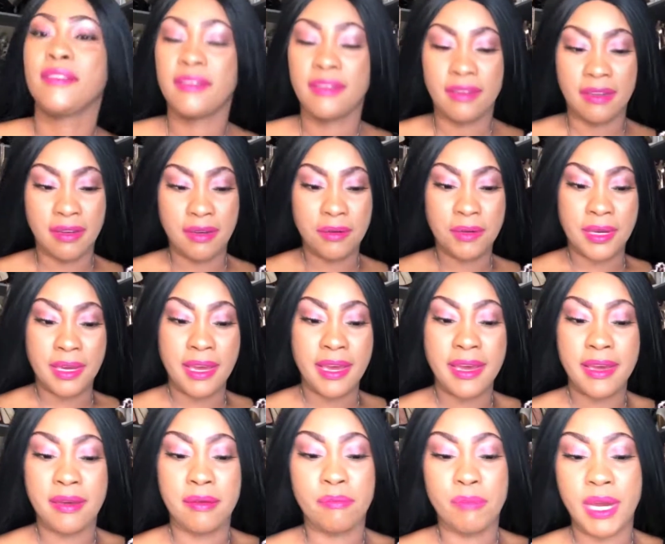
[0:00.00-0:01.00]

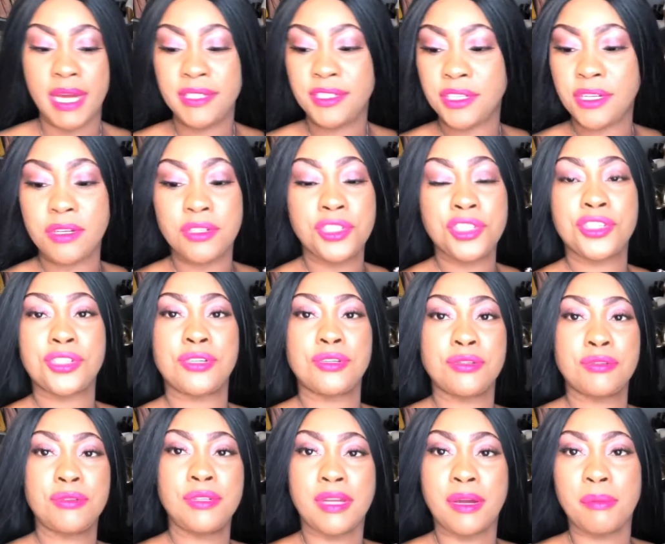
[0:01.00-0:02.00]
Okay, magical
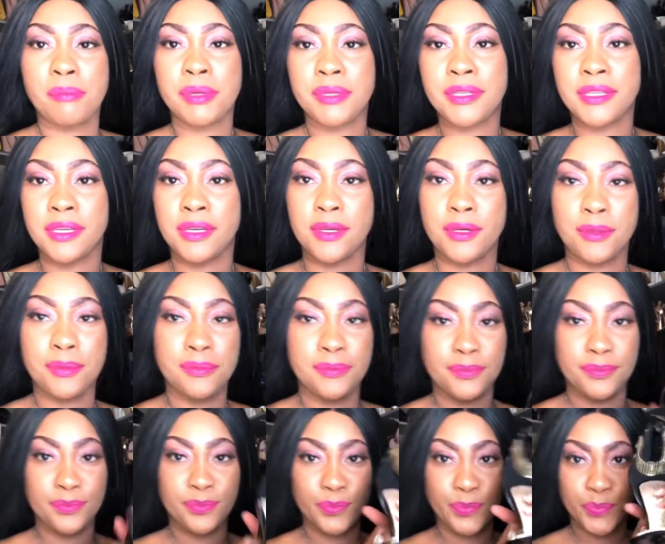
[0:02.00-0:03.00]
shoe number 2
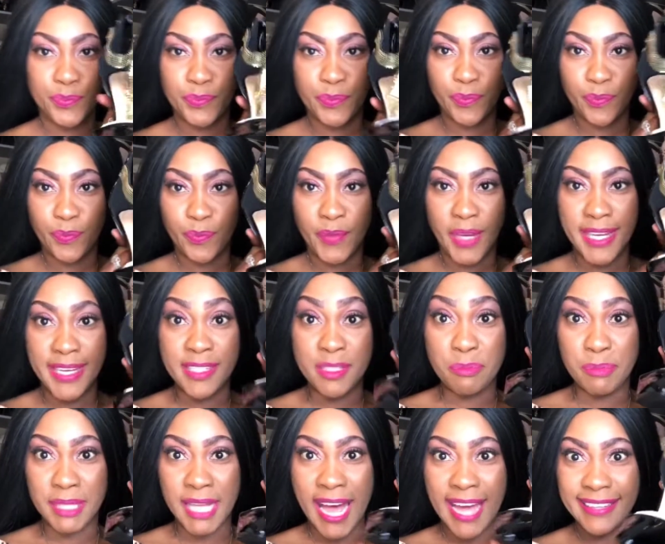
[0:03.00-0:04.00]
is
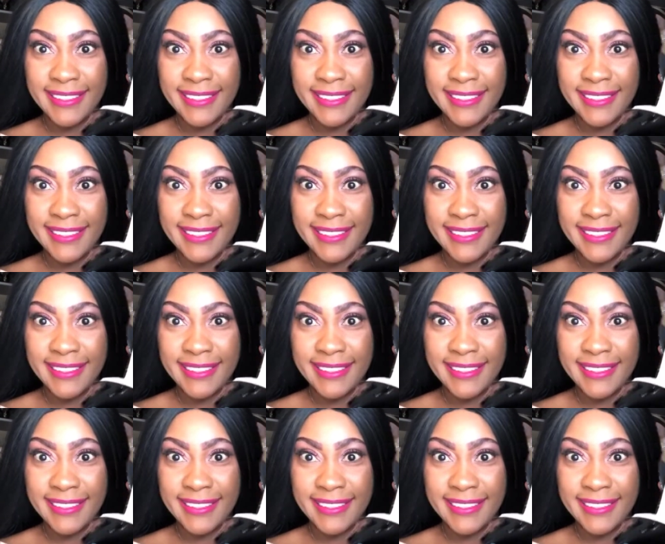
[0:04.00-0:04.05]
black.